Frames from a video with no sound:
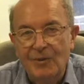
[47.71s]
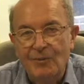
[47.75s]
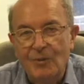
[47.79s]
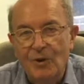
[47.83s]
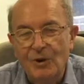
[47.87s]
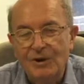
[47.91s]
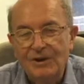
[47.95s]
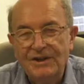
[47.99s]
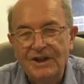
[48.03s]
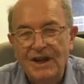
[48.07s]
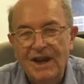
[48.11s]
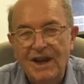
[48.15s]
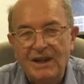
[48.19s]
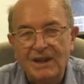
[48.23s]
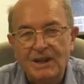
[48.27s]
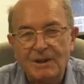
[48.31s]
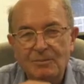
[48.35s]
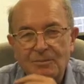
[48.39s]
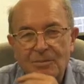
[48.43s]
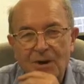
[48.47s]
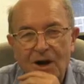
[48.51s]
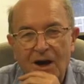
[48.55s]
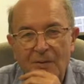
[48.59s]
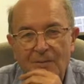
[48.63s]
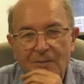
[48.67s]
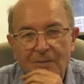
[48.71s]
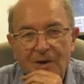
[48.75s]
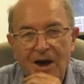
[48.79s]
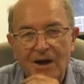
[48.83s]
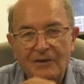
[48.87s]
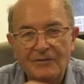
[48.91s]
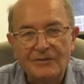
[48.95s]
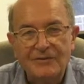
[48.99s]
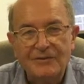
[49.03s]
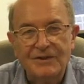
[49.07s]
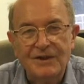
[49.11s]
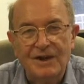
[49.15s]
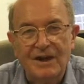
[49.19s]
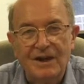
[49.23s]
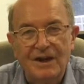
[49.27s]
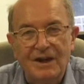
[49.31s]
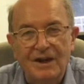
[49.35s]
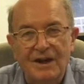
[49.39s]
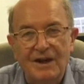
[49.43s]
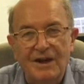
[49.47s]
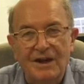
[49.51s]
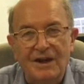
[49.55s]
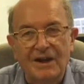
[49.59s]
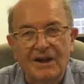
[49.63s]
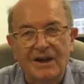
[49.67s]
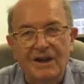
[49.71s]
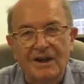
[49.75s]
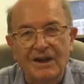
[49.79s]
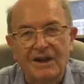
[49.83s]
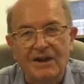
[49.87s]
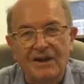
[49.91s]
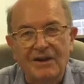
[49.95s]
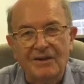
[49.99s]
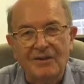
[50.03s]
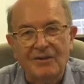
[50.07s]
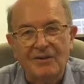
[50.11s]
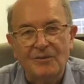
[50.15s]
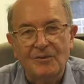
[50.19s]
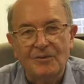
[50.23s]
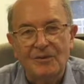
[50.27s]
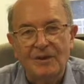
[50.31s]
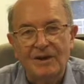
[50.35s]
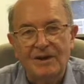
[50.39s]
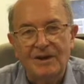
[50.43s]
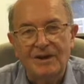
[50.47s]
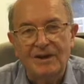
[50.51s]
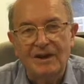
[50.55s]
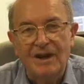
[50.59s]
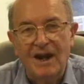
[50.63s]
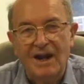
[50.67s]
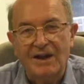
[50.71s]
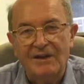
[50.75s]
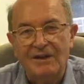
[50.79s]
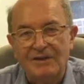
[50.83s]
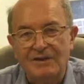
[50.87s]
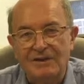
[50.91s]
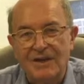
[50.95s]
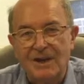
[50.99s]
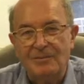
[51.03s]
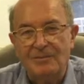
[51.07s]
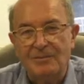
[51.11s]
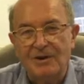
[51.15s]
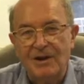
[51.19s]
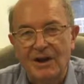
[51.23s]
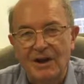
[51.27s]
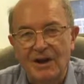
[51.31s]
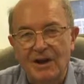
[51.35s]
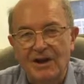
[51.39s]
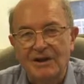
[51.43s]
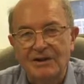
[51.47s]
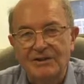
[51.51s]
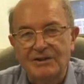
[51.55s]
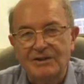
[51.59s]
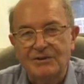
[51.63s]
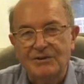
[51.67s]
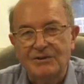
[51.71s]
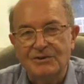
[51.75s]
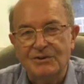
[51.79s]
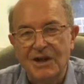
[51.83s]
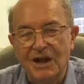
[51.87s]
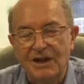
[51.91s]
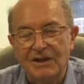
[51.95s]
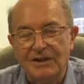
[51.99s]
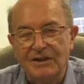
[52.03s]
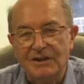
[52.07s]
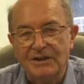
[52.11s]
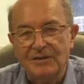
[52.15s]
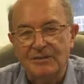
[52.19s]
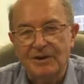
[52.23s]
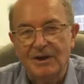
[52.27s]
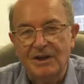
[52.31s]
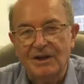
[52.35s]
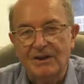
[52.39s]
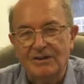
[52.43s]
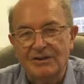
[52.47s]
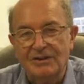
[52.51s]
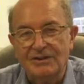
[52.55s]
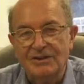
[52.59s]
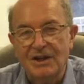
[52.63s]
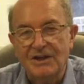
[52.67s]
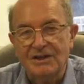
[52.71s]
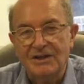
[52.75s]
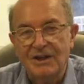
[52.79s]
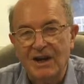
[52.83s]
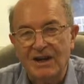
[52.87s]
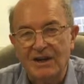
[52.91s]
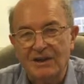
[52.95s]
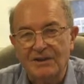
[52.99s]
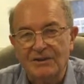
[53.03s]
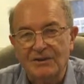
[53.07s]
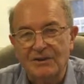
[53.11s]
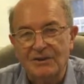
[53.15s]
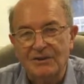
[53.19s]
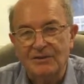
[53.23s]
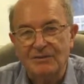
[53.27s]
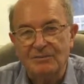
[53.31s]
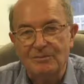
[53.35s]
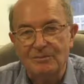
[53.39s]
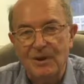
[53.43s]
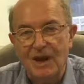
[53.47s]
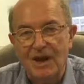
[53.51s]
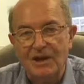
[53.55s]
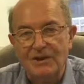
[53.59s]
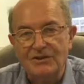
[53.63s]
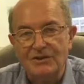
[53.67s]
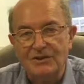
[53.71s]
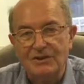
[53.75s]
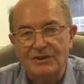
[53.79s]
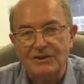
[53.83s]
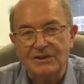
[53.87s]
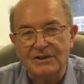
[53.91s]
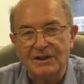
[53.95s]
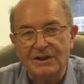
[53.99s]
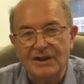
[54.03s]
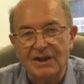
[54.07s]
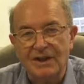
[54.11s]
One day in the pub after we'd had the seminar, she was chatting to me. She said she had a sort of patient